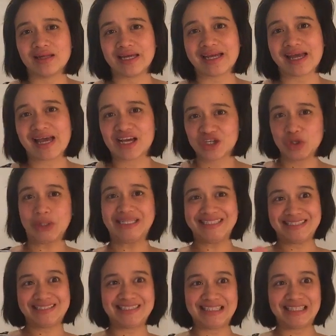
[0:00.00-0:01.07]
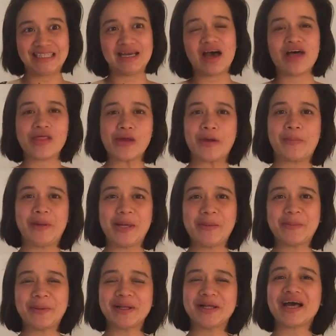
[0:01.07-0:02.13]
actually see other
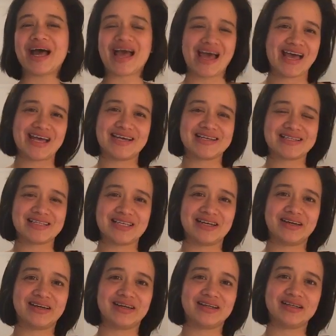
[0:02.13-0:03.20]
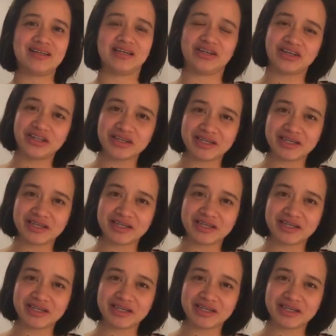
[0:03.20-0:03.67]
people and hear your